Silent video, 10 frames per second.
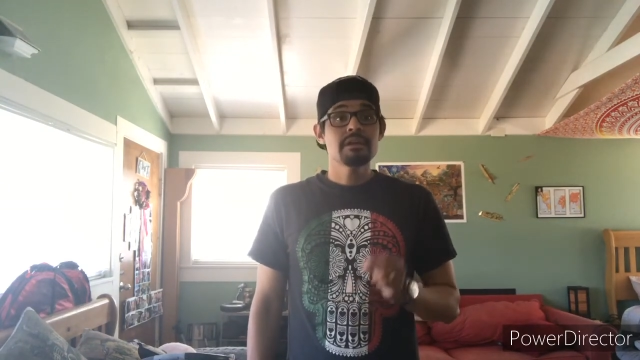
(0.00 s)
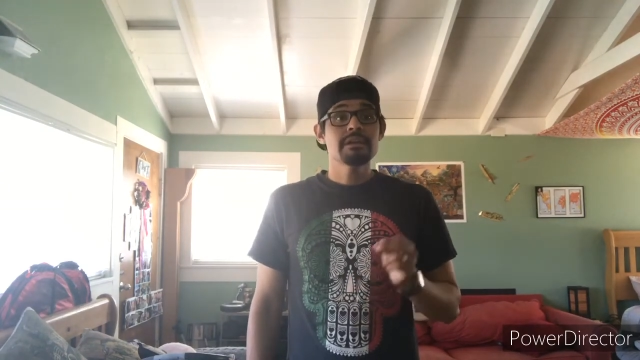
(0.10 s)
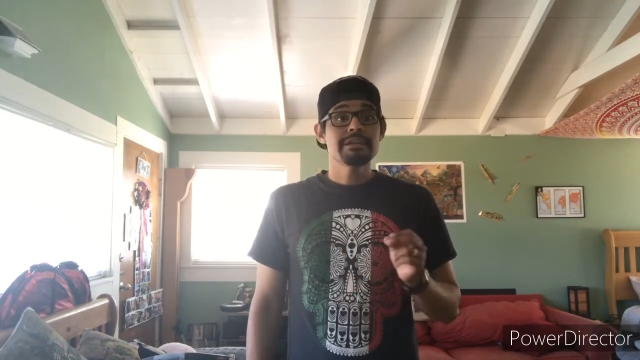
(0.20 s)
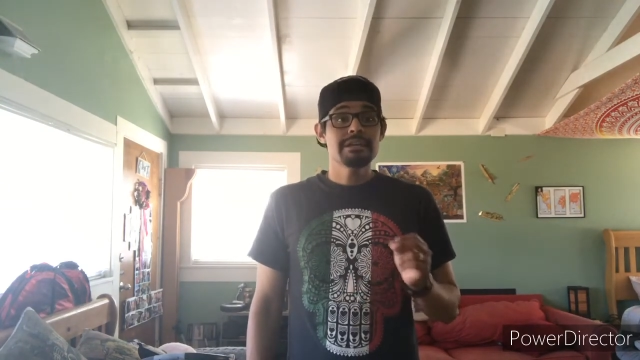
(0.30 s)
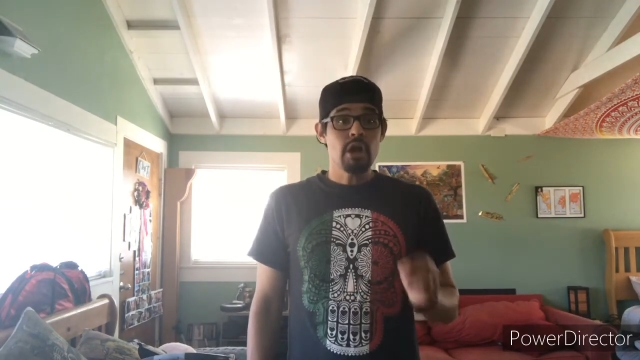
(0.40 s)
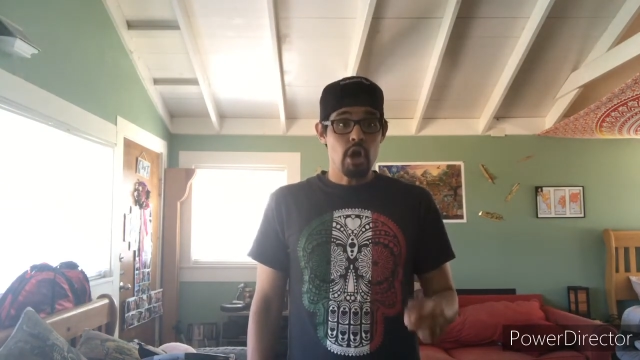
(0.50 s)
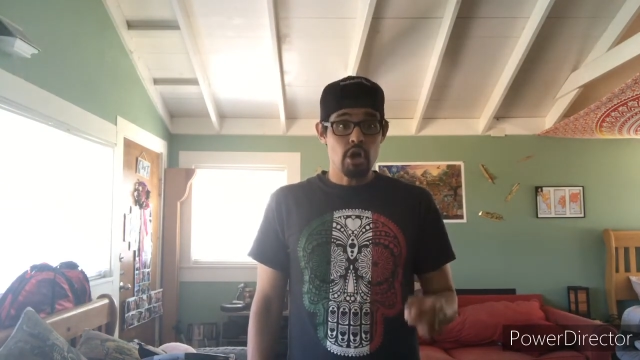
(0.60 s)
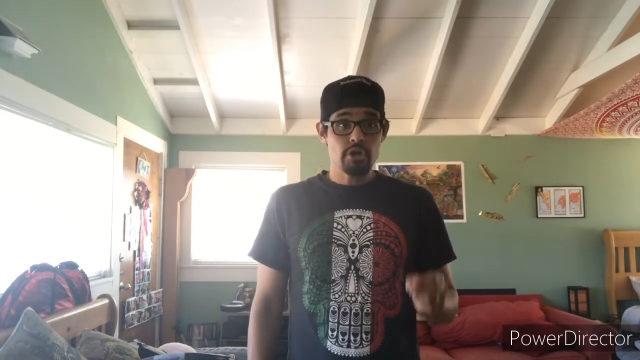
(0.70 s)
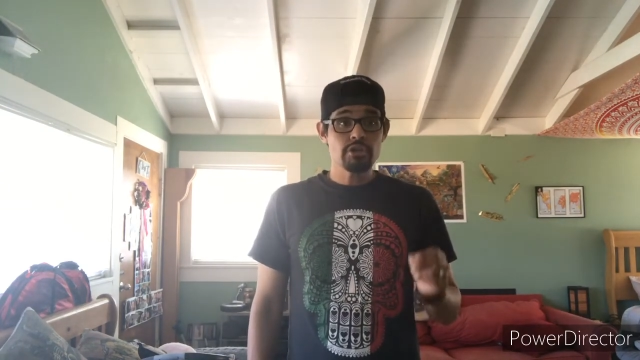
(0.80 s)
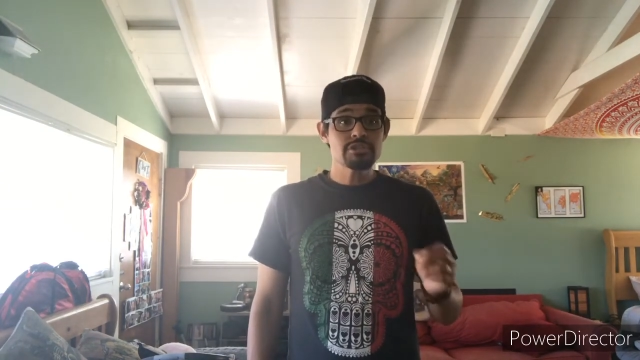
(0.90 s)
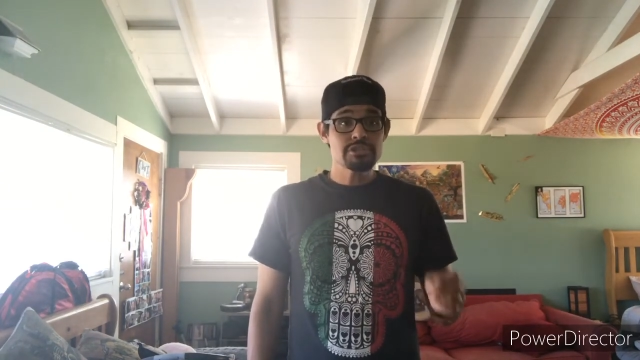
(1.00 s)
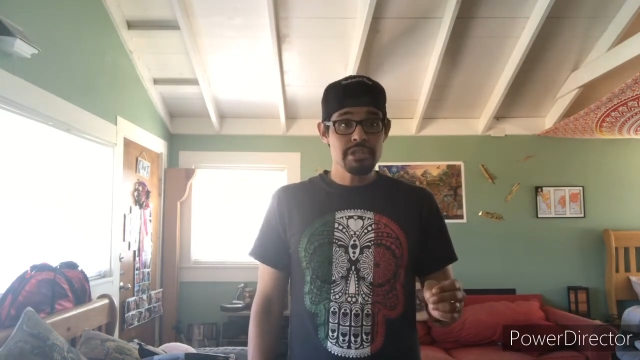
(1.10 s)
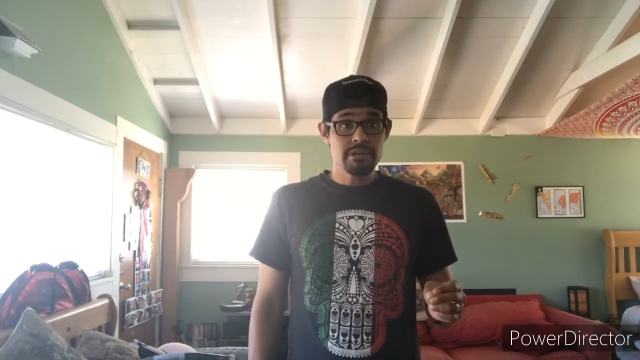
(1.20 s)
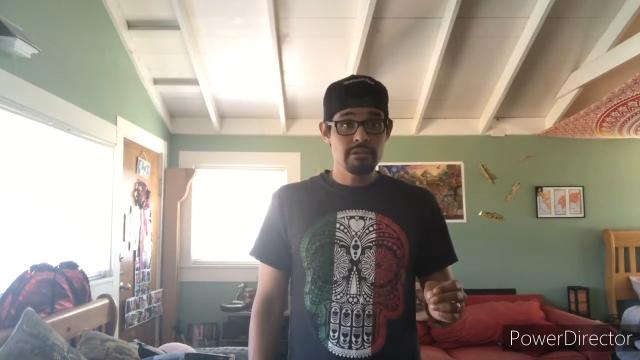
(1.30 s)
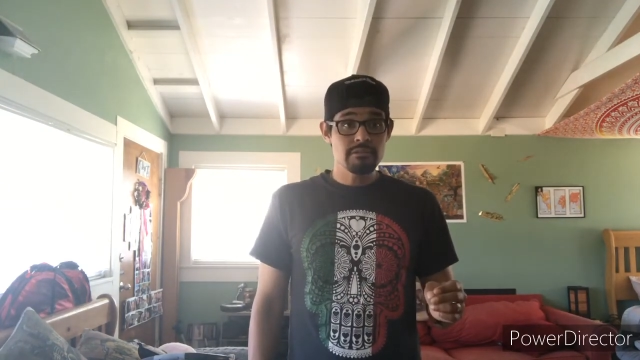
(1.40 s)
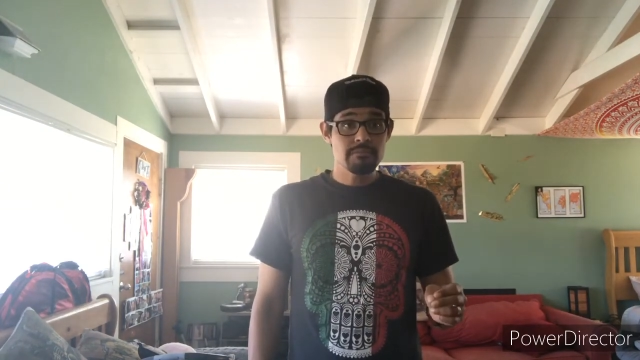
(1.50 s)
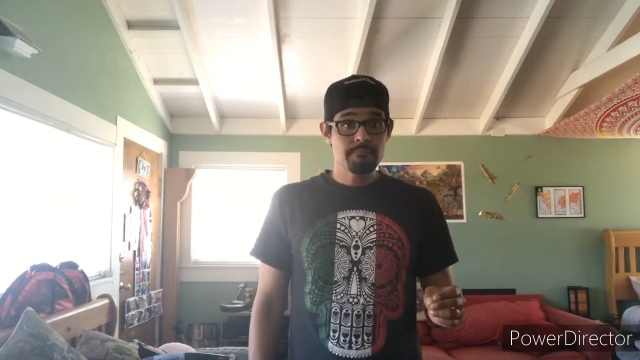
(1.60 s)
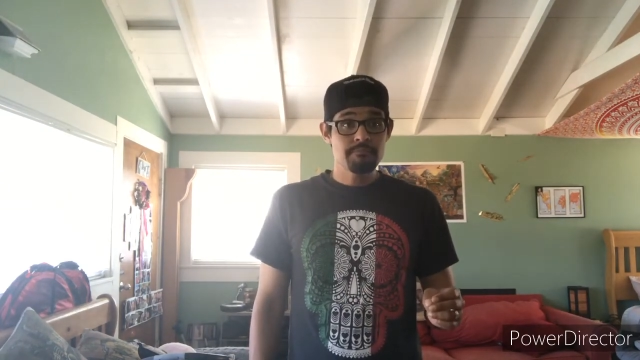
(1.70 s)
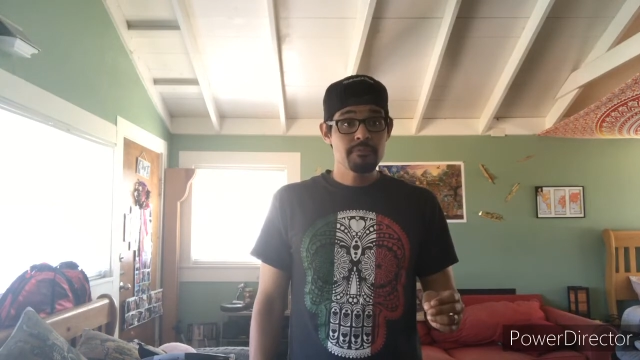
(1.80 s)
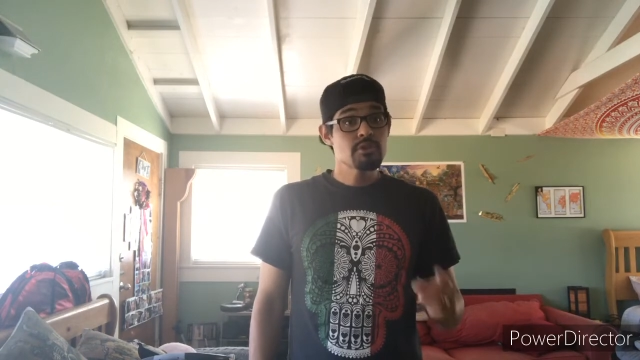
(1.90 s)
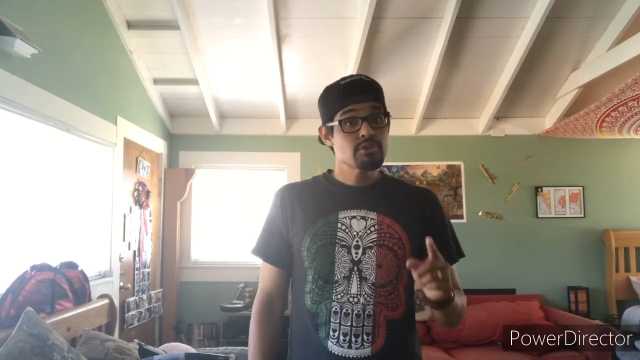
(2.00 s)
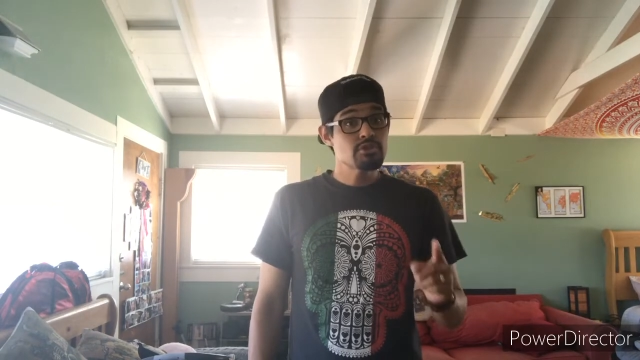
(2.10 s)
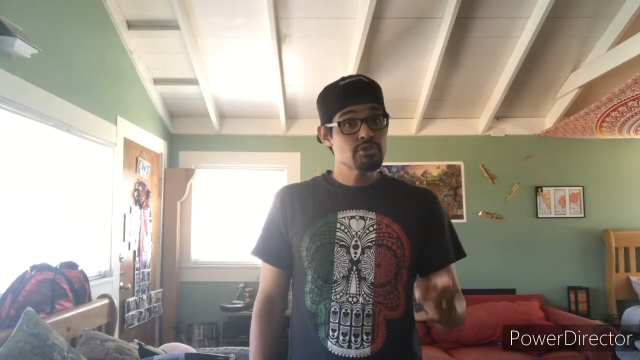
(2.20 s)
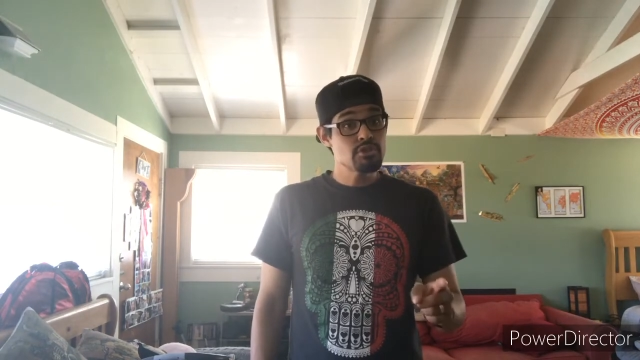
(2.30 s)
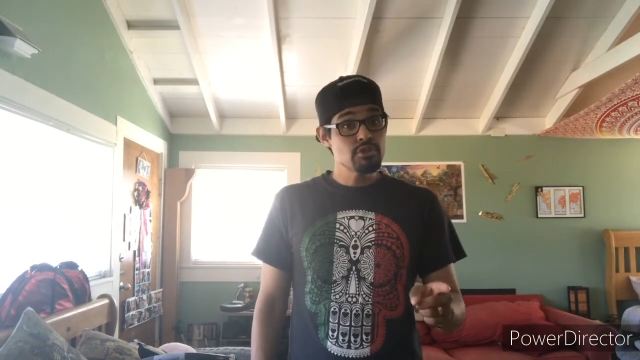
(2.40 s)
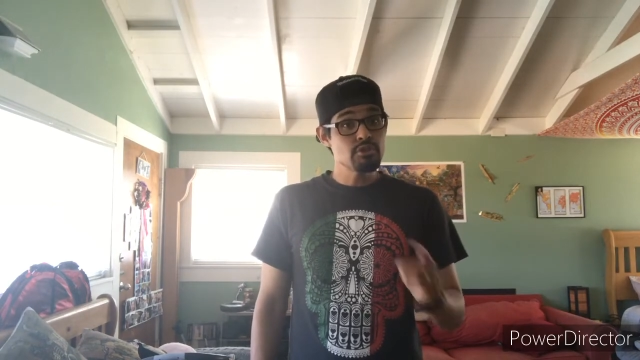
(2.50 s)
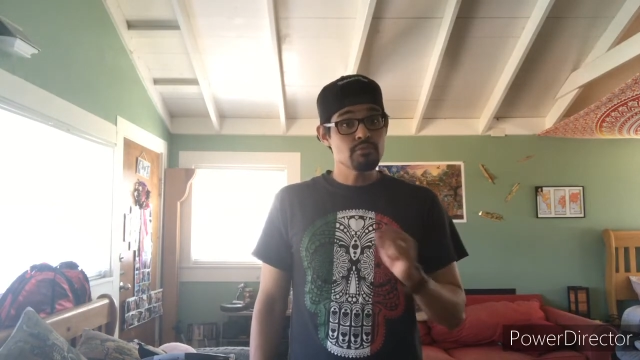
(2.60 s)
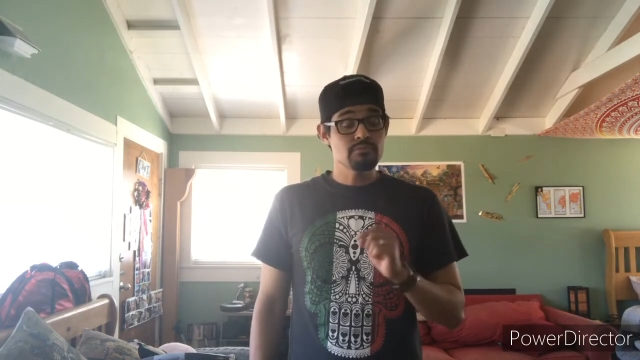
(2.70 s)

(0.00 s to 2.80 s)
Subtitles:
yet harder still to do.